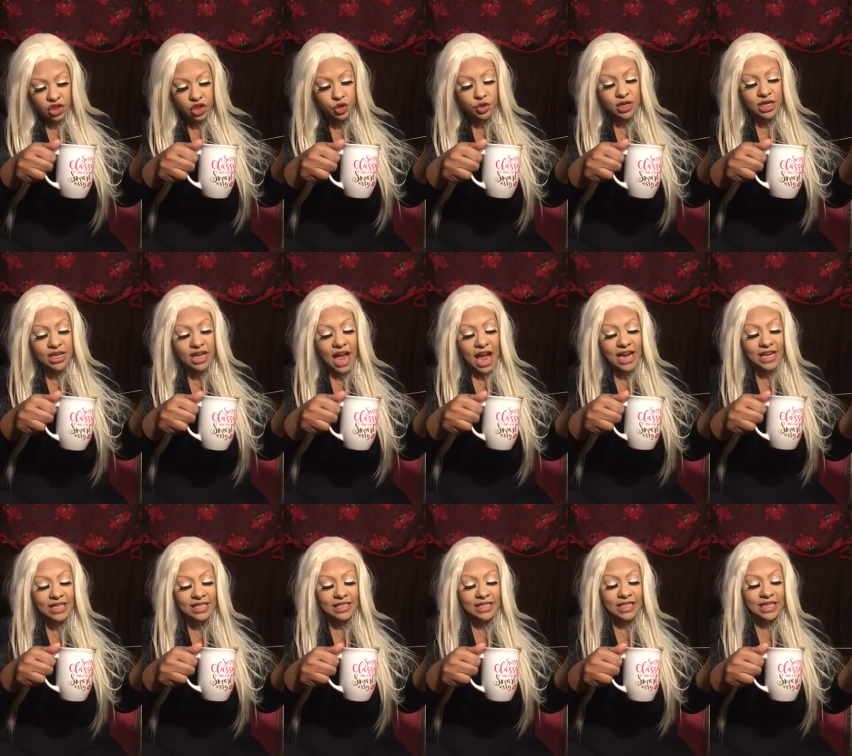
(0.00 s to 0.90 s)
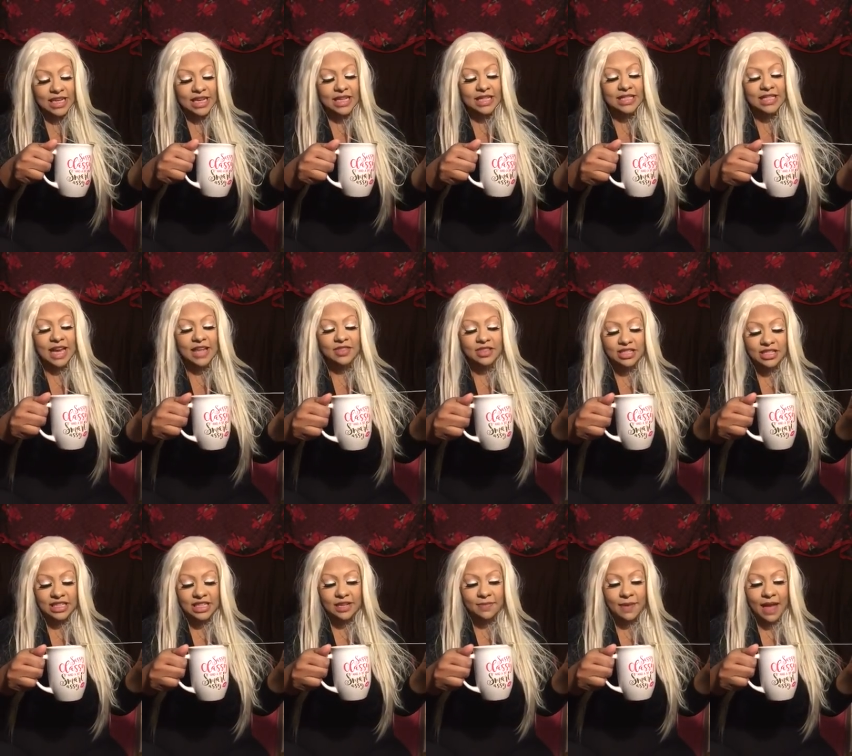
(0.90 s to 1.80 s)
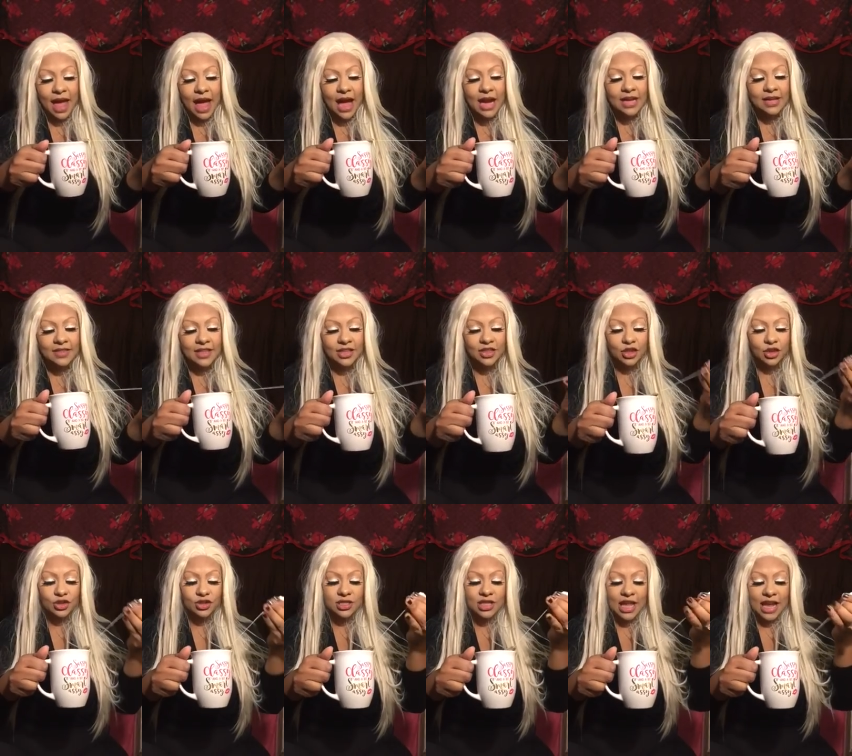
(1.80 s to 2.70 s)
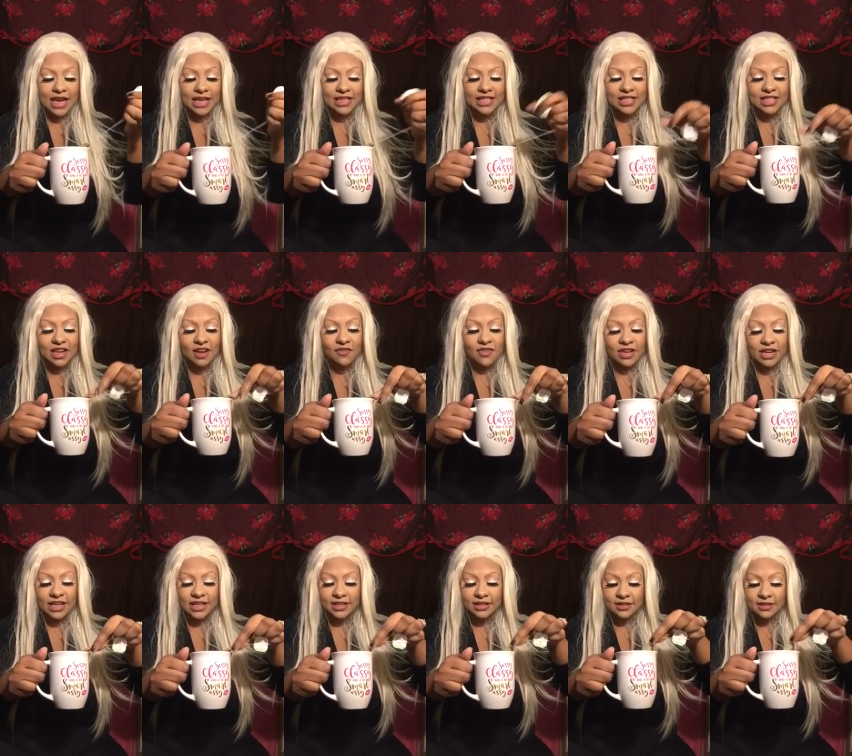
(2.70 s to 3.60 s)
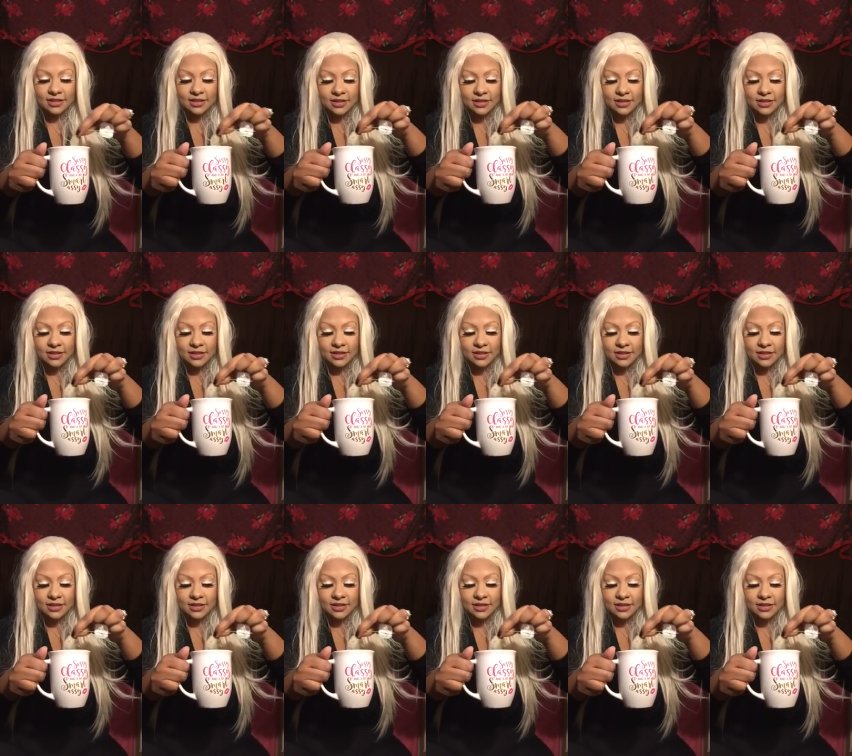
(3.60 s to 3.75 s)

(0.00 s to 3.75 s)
You can kind of see inside the tea bag that there's like stuff in it.